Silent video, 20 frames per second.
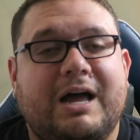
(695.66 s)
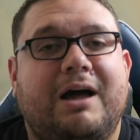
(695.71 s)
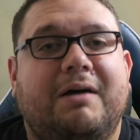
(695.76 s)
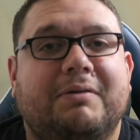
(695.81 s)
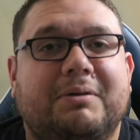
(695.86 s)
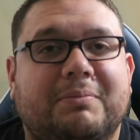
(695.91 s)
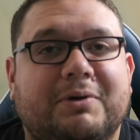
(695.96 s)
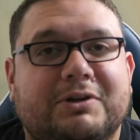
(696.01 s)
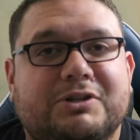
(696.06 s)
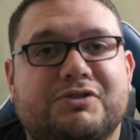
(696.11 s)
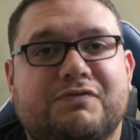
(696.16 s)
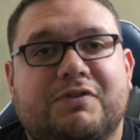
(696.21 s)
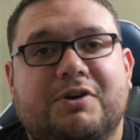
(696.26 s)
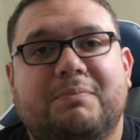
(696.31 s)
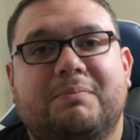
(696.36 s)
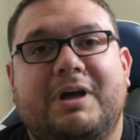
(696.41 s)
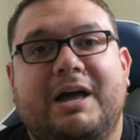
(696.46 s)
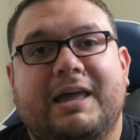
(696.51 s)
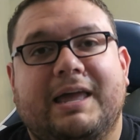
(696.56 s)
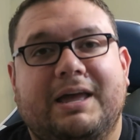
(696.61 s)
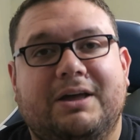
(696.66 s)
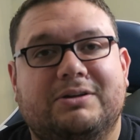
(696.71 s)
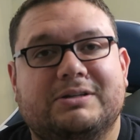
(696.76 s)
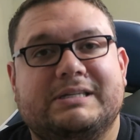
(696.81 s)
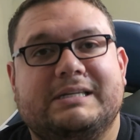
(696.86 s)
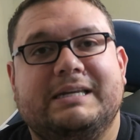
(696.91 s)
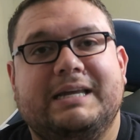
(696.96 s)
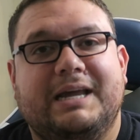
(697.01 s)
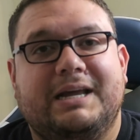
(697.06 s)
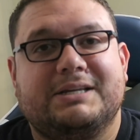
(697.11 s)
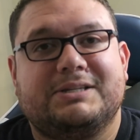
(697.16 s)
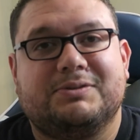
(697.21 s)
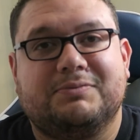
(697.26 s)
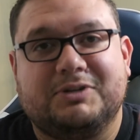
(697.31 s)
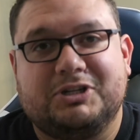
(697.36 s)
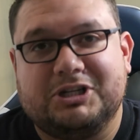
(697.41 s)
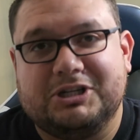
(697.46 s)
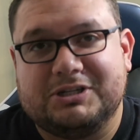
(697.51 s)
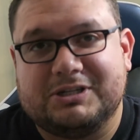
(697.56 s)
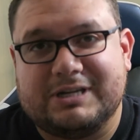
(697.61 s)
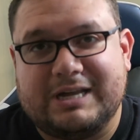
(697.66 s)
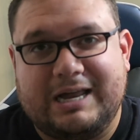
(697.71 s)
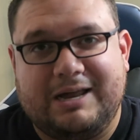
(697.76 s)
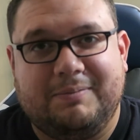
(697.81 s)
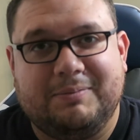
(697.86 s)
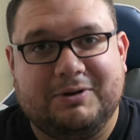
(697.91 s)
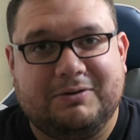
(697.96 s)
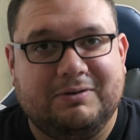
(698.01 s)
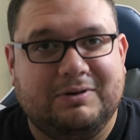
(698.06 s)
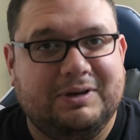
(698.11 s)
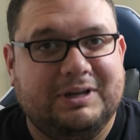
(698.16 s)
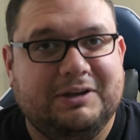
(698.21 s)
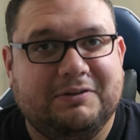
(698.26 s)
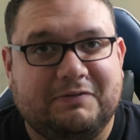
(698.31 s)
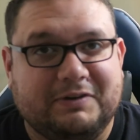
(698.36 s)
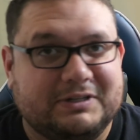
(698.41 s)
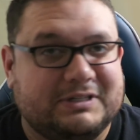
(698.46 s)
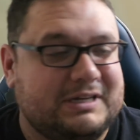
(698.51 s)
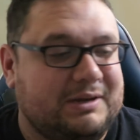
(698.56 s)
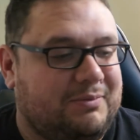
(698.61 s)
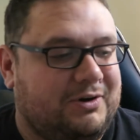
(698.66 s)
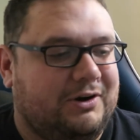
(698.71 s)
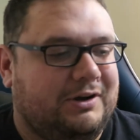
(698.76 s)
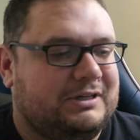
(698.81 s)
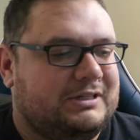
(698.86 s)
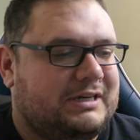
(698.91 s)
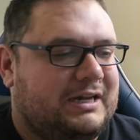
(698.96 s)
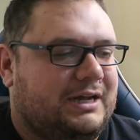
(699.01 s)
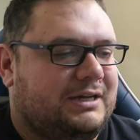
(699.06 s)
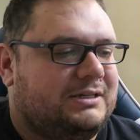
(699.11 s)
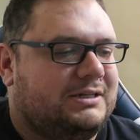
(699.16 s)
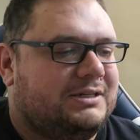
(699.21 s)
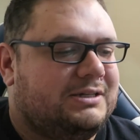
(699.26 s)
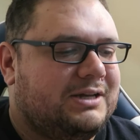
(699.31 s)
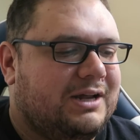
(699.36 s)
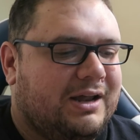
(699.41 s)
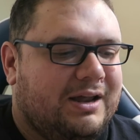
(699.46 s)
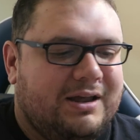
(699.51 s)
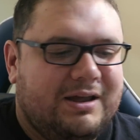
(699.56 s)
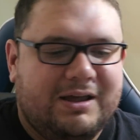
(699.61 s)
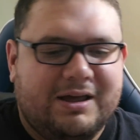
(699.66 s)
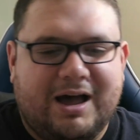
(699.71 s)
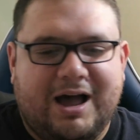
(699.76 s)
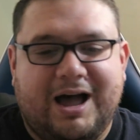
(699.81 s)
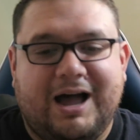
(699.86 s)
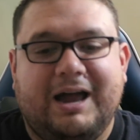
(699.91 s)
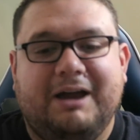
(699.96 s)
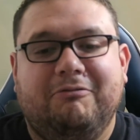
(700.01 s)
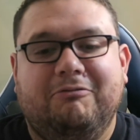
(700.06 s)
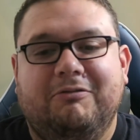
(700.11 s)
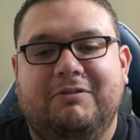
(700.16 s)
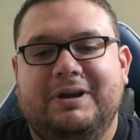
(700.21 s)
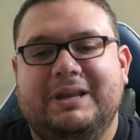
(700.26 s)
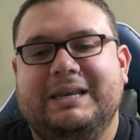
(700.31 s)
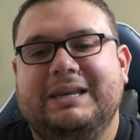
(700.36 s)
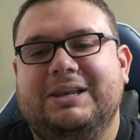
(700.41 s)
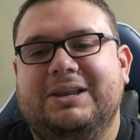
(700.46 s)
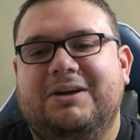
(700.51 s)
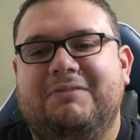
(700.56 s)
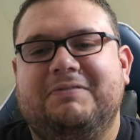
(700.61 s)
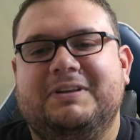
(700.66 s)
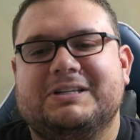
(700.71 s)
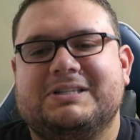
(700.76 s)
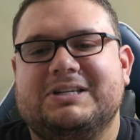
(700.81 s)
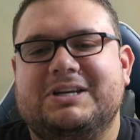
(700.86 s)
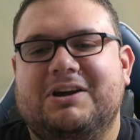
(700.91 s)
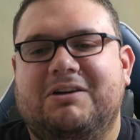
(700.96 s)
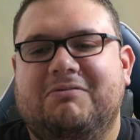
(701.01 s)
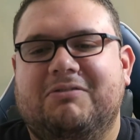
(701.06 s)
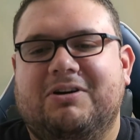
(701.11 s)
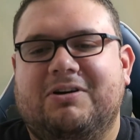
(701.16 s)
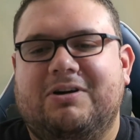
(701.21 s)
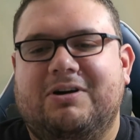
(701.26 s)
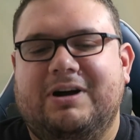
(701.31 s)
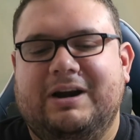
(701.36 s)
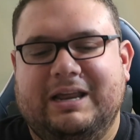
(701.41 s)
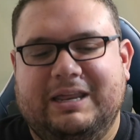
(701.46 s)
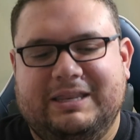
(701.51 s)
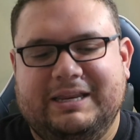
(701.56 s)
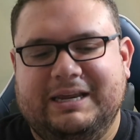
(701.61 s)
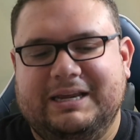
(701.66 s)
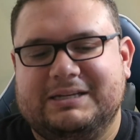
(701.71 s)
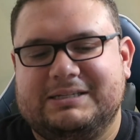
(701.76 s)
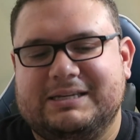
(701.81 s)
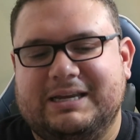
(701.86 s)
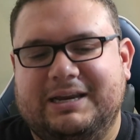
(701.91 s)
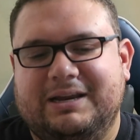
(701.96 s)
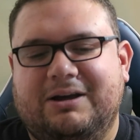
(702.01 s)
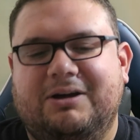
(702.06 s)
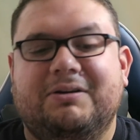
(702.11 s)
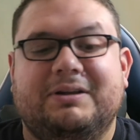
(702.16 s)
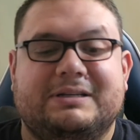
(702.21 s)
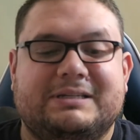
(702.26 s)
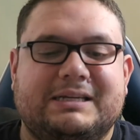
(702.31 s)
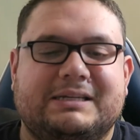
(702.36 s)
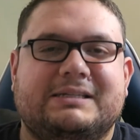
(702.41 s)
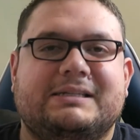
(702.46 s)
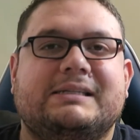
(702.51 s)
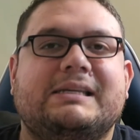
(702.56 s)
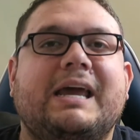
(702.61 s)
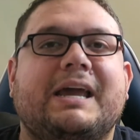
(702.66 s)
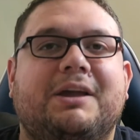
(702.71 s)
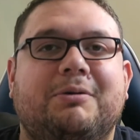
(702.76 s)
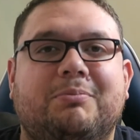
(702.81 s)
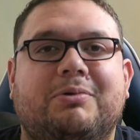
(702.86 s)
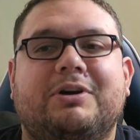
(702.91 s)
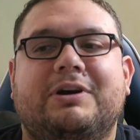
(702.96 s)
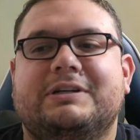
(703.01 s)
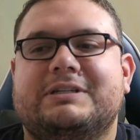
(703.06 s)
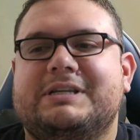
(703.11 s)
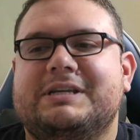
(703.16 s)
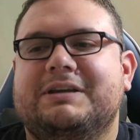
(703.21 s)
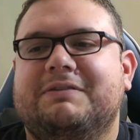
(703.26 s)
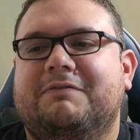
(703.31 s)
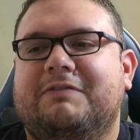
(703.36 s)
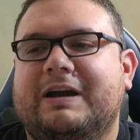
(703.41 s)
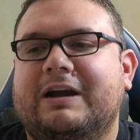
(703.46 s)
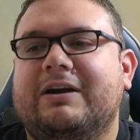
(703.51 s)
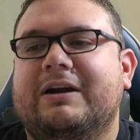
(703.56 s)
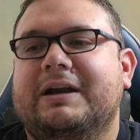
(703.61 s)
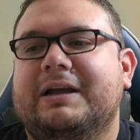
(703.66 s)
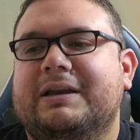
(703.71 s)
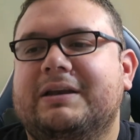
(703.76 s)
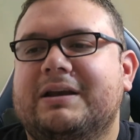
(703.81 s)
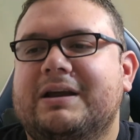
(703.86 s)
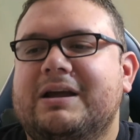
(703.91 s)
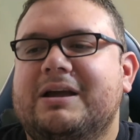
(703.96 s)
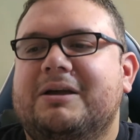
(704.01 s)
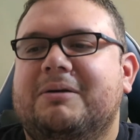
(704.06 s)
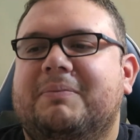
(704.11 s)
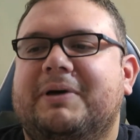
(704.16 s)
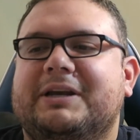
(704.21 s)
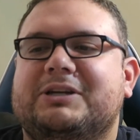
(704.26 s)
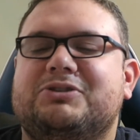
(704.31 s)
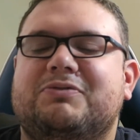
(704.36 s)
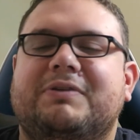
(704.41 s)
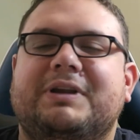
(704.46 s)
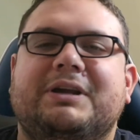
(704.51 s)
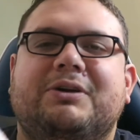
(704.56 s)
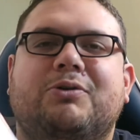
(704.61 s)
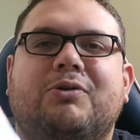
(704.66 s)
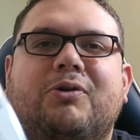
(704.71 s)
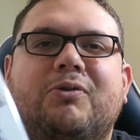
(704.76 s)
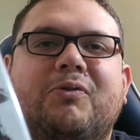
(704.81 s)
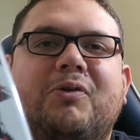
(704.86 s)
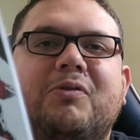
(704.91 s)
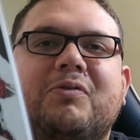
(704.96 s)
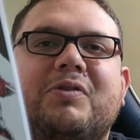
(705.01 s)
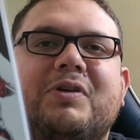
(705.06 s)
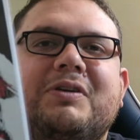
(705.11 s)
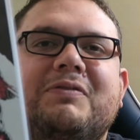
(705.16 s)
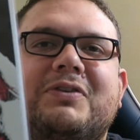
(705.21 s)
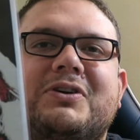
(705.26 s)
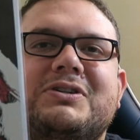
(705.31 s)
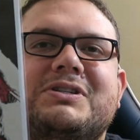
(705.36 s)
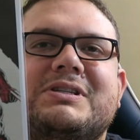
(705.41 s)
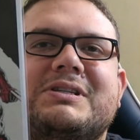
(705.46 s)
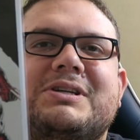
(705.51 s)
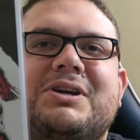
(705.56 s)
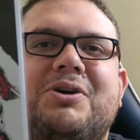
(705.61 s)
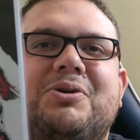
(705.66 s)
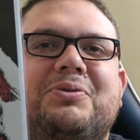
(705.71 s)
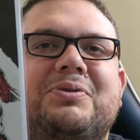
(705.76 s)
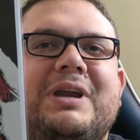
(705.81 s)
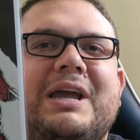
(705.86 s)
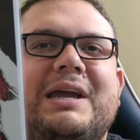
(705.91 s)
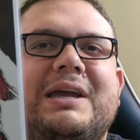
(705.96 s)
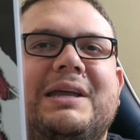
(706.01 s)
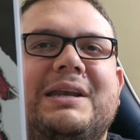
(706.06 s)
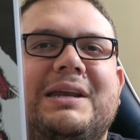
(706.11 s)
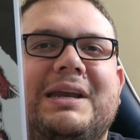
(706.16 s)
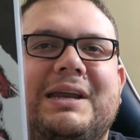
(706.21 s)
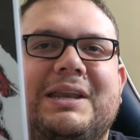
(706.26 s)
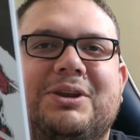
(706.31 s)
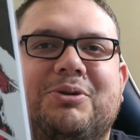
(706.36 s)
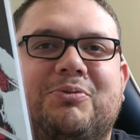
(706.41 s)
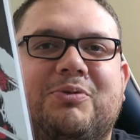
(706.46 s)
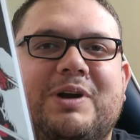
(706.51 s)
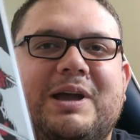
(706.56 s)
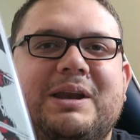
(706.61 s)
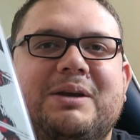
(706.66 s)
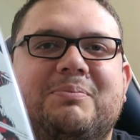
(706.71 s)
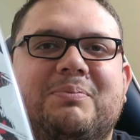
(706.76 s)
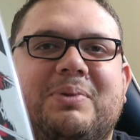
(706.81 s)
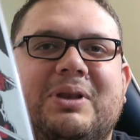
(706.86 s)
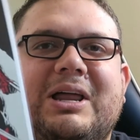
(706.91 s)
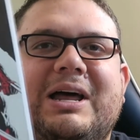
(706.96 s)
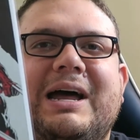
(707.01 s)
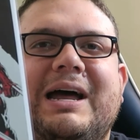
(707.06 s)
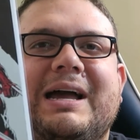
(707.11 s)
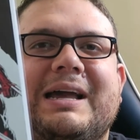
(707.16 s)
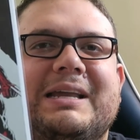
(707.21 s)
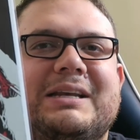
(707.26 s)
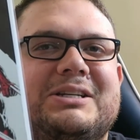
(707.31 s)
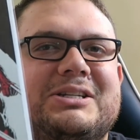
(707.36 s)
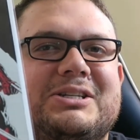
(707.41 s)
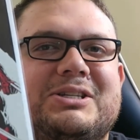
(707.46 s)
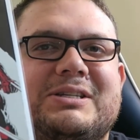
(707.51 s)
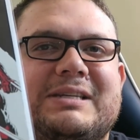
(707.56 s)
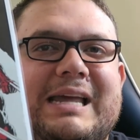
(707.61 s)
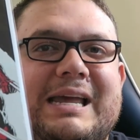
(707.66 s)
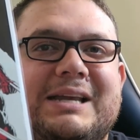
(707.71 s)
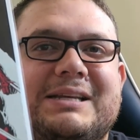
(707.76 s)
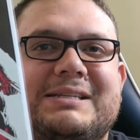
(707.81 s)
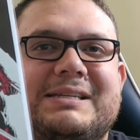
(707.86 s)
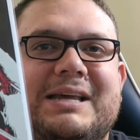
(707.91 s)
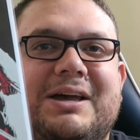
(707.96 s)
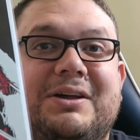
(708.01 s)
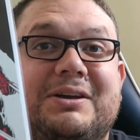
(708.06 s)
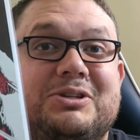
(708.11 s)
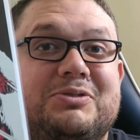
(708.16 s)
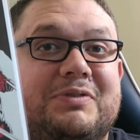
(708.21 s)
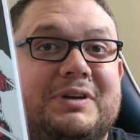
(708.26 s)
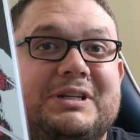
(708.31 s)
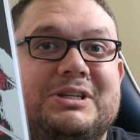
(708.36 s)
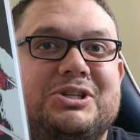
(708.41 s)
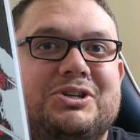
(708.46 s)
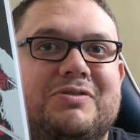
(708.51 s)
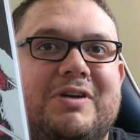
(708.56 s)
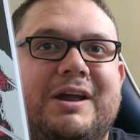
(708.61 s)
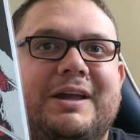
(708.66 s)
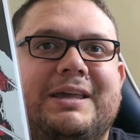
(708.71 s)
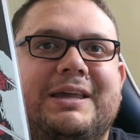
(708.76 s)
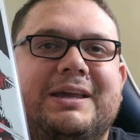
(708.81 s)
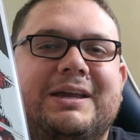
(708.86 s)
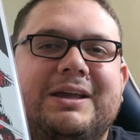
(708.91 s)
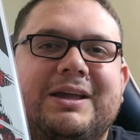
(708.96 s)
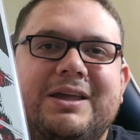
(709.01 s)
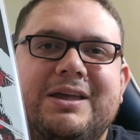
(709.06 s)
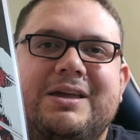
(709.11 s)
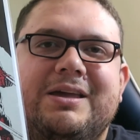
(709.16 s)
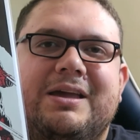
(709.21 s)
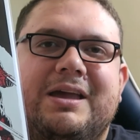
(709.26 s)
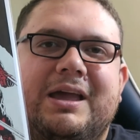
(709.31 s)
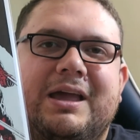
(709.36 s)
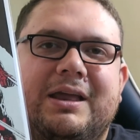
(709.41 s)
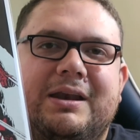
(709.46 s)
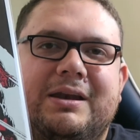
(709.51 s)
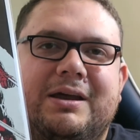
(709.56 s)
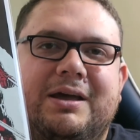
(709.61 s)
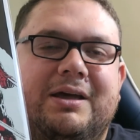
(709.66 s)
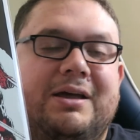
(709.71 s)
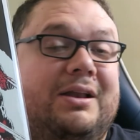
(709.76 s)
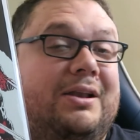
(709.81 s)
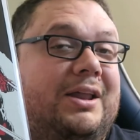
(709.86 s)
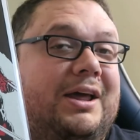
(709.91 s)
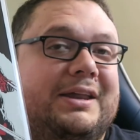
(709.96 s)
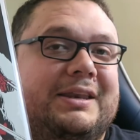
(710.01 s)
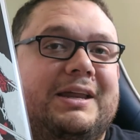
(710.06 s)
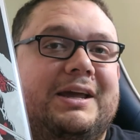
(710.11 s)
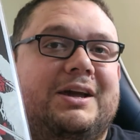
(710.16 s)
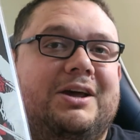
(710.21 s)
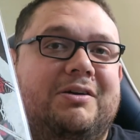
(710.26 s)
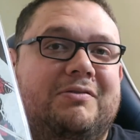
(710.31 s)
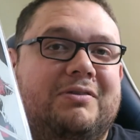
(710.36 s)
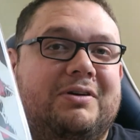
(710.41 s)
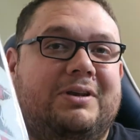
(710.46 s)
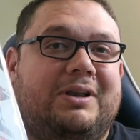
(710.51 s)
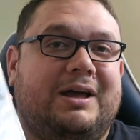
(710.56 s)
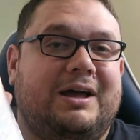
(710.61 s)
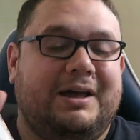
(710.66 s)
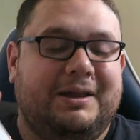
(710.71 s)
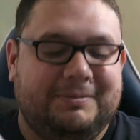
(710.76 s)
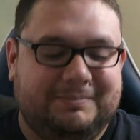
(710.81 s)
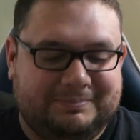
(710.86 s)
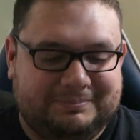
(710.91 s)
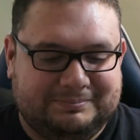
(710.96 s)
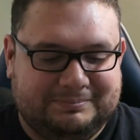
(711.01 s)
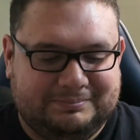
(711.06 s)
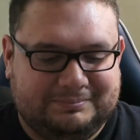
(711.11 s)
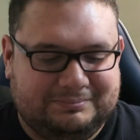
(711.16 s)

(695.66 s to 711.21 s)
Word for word: comic books from my LCS, which is Comic Relief in San Marcos, Texas. I really love this cover art. I think it's like, oh, it says second printing variant, but it's really cool. Wolverine versus Conan in the red and black. It just stands out. It's really striking, and uh, I like that cover a lot.